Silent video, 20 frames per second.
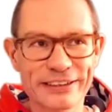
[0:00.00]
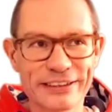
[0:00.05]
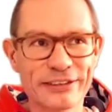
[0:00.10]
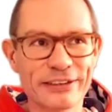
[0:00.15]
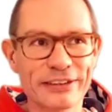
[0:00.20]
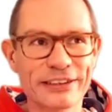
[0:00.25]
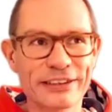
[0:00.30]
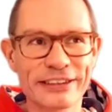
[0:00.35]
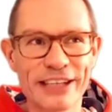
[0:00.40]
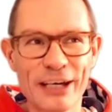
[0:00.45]

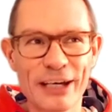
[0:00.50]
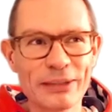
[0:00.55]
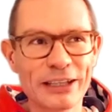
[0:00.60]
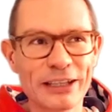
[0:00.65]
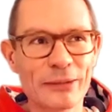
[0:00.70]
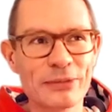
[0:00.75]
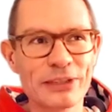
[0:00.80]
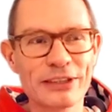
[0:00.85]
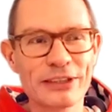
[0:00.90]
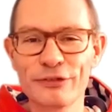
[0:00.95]

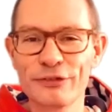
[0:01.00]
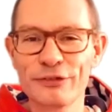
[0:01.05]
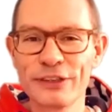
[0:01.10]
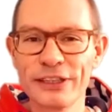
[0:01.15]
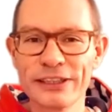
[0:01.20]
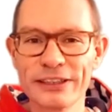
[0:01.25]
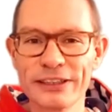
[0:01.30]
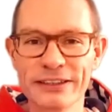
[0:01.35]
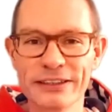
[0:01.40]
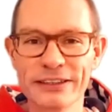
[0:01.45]
Sometimes it
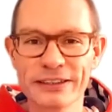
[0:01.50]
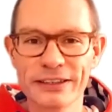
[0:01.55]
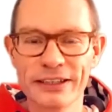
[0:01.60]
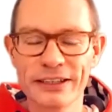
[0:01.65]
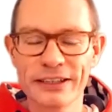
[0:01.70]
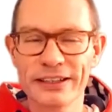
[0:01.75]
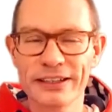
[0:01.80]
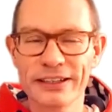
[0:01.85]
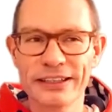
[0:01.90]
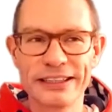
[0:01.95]
feels
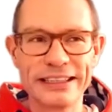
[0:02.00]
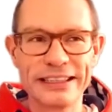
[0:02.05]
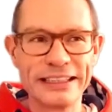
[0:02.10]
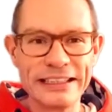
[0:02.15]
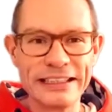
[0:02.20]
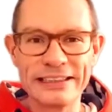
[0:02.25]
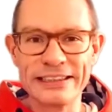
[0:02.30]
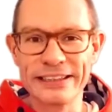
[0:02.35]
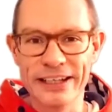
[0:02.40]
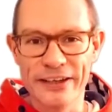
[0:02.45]

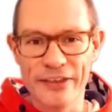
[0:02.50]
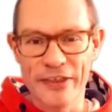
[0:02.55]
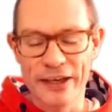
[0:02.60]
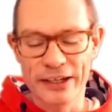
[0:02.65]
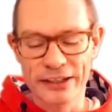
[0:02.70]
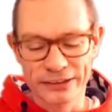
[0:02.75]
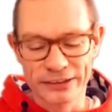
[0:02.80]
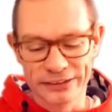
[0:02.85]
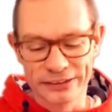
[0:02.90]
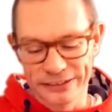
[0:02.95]
easier
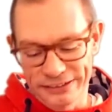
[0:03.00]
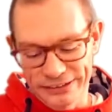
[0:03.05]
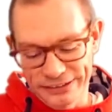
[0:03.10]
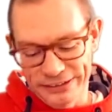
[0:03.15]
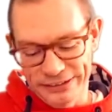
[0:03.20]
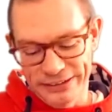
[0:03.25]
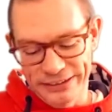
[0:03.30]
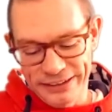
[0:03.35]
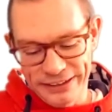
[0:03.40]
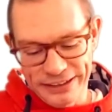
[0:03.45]
than
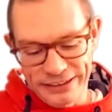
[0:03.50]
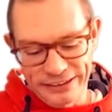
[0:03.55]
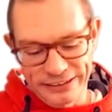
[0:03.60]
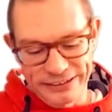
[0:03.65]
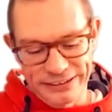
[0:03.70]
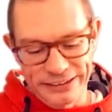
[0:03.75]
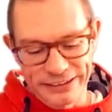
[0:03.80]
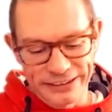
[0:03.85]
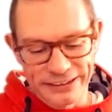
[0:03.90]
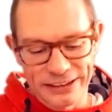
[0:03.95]

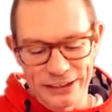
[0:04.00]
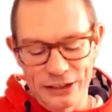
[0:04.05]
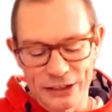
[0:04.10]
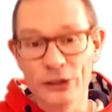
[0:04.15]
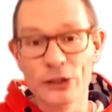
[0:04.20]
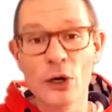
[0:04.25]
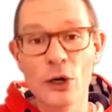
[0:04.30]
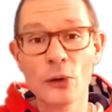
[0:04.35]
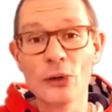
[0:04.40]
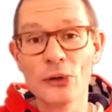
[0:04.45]

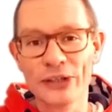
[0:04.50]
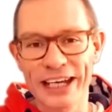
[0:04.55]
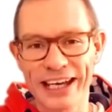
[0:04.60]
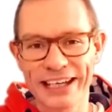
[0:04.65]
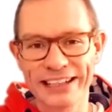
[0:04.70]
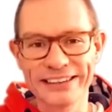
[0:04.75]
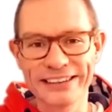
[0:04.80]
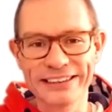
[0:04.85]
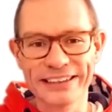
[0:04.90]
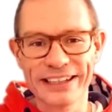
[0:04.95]

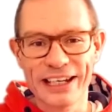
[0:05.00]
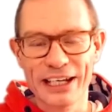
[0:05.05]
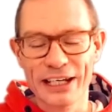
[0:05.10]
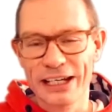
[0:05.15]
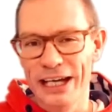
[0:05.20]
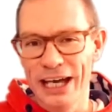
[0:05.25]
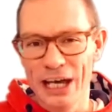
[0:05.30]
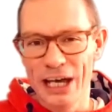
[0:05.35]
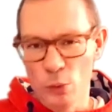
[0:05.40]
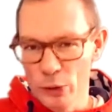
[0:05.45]
co-located.
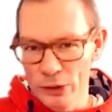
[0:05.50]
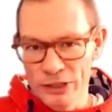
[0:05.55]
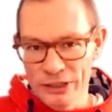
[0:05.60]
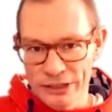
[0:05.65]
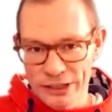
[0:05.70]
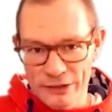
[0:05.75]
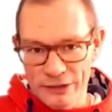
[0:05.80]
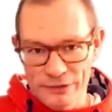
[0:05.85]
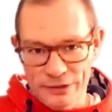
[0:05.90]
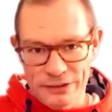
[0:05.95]
I wouldn't
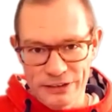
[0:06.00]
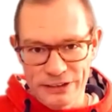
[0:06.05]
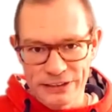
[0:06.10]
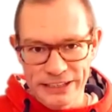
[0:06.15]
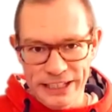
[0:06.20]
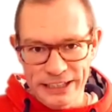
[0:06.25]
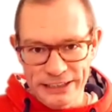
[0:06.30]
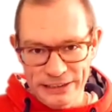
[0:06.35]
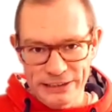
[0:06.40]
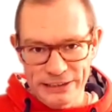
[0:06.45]
have
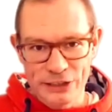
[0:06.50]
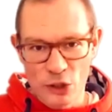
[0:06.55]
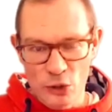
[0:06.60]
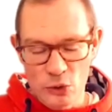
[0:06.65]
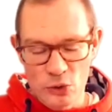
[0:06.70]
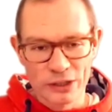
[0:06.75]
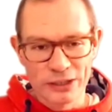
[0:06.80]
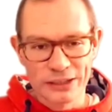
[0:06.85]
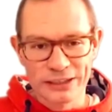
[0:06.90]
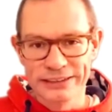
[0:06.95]
said
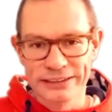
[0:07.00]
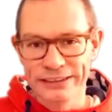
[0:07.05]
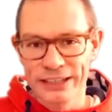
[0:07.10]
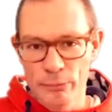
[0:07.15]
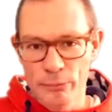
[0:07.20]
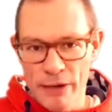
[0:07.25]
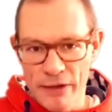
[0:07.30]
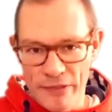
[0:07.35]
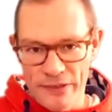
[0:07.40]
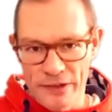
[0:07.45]
so some
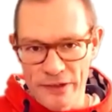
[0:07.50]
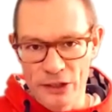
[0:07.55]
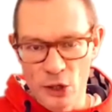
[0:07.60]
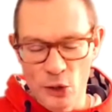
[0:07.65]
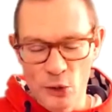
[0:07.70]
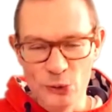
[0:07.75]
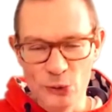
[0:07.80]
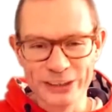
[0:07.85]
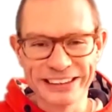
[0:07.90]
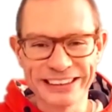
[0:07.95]
month
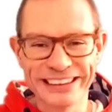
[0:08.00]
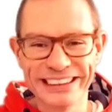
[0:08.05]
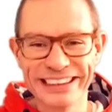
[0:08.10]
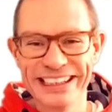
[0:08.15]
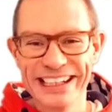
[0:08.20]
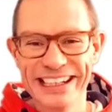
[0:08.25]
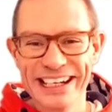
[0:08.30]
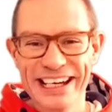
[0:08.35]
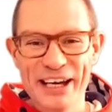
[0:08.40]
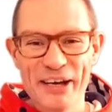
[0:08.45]
ago,
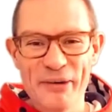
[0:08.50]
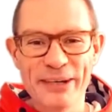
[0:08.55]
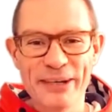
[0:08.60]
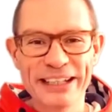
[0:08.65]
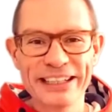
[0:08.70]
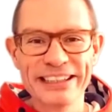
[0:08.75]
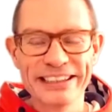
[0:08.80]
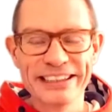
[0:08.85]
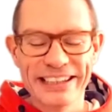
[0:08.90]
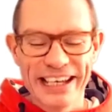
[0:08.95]
but
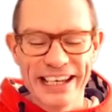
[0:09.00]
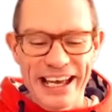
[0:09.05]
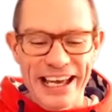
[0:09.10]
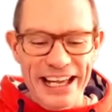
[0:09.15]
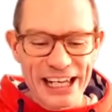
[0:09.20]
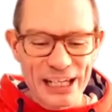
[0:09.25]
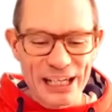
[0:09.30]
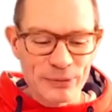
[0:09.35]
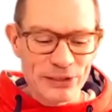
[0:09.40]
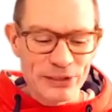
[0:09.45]
it
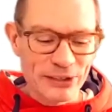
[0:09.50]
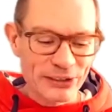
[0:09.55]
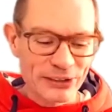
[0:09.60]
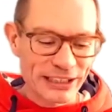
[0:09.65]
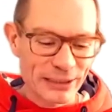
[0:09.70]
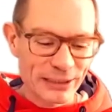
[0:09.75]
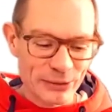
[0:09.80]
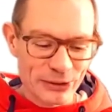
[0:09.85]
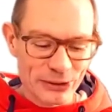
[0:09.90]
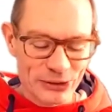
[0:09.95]
helps your
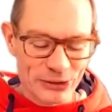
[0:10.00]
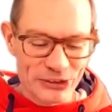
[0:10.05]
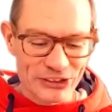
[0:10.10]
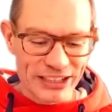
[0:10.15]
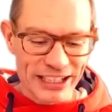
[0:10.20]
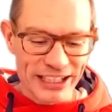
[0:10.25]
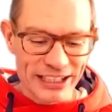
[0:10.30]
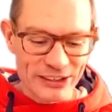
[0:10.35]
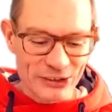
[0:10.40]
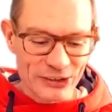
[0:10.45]
team to
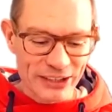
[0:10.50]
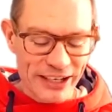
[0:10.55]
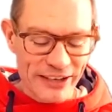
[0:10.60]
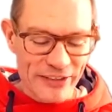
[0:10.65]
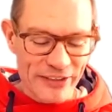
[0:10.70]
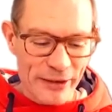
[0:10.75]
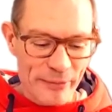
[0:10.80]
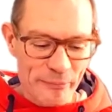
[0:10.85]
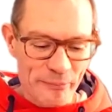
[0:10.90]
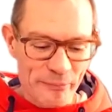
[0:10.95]
stay together